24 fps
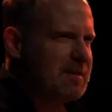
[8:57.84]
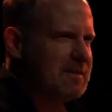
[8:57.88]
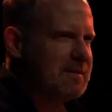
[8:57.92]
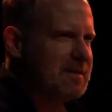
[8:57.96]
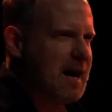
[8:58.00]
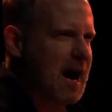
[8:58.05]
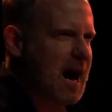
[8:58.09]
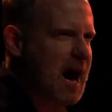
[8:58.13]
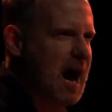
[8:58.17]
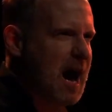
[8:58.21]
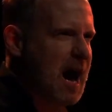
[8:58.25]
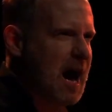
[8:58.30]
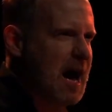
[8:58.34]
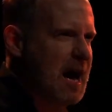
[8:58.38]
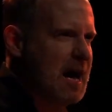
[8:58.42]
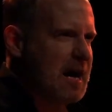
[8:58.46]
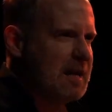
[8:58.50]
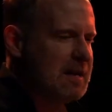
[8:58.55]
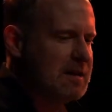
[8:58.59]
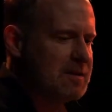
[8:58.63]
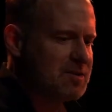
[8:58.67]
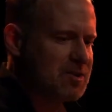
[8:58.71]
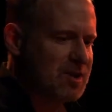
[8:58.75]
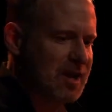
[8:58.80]

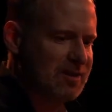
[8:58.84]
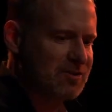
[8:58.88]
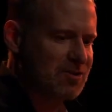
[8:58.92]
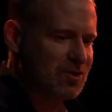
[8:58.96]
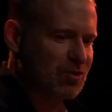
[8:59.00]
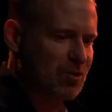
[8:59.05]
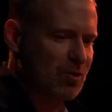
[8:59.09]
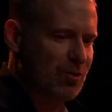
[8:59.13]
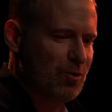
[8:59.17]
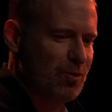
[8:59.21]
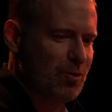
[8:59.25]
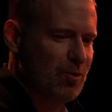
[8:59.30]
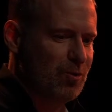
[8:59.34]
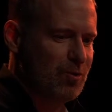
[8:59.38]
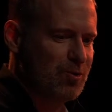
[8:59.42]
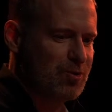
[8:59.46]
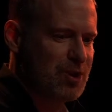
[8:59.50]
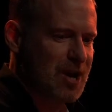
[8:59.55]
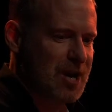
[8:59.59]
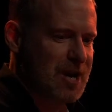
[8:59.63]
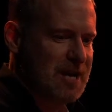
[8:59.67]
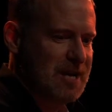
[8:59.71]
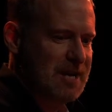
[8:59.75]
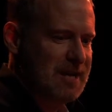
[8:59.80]
die," said
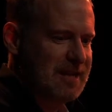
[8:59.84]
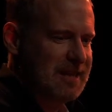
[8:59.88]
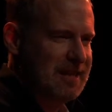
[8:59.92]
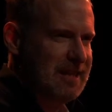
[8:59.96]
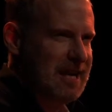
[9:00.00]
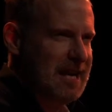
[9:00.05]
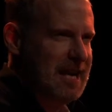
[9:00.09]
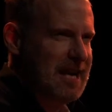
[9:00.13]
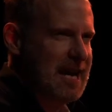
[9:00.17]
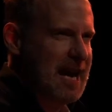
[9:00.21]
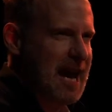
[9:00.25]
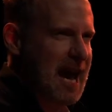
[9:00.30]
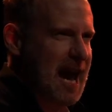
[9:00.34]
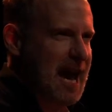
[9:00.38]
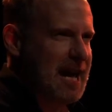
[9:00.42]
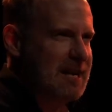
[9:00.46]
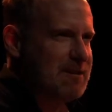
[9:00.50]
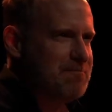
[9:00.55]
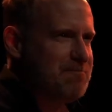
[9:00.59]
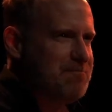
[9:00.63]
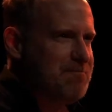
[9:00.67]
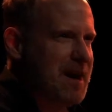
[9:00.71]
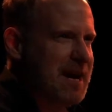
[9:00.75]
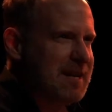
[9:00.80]
Scrooge, "they
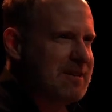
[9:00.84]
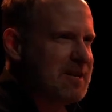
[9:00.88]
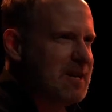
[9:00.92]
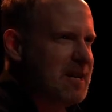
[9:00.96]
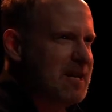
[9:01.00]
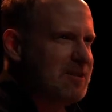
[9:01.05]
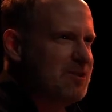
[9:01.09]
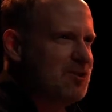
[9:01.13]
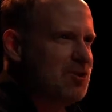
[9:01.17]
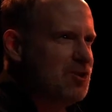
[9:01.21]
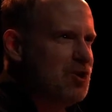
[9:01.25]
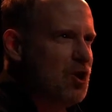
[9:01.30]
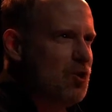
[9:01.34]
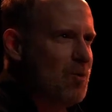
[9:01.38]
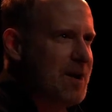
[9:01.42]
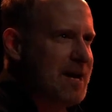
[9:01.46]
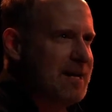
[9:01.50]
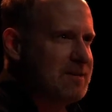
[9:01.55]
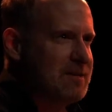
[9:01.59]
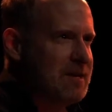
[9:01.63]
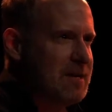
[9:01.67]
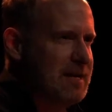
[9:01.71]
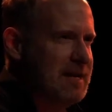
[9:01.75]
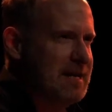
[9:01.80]
had better do
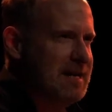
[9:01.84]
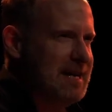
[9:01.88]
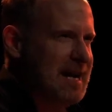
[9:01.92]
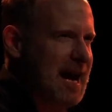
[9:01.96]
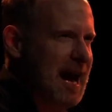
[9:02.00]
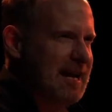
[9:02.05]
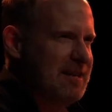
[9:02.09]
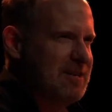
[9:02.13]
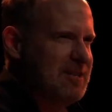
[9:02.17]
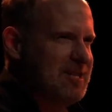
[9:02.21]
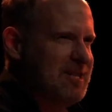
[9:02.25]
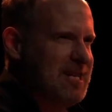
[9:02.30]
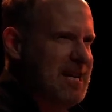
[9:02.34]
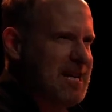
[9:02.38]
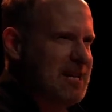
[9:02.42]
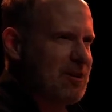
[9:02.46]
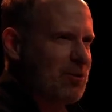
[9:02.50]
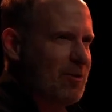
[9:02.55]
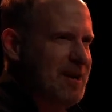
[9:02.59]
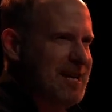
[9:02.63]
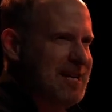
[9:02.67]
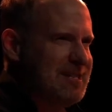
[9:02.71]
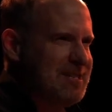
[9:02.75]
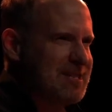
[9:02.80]
it and
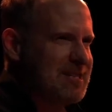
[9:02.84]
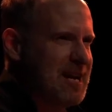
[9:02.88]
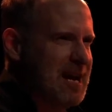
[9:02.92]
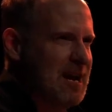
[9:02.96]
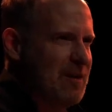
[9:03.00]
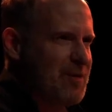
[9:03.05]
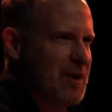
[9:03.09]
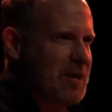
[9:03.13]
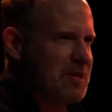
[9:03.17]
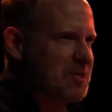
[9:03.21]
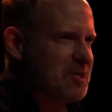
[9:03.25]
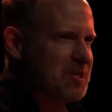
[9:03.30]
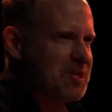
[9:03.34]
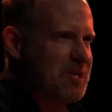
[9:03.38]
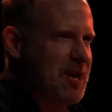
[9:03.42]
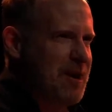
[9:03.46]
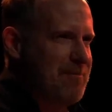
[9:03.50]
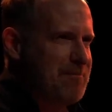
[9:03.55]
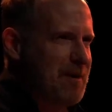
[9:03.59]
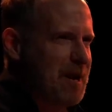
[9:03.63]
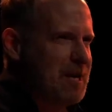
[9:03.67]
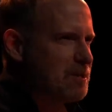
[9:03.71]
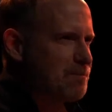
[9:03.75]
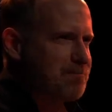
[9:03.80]
decrease the
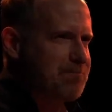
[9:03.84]
surplus